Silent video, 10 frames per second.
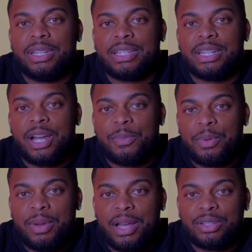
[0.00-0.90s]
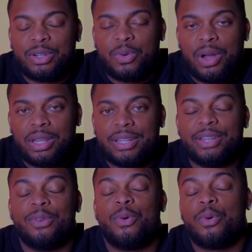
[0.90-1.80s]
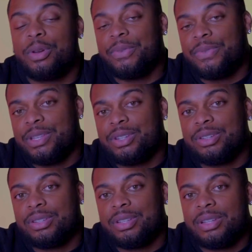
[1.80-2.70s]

doesn't compromise on the quality or the features,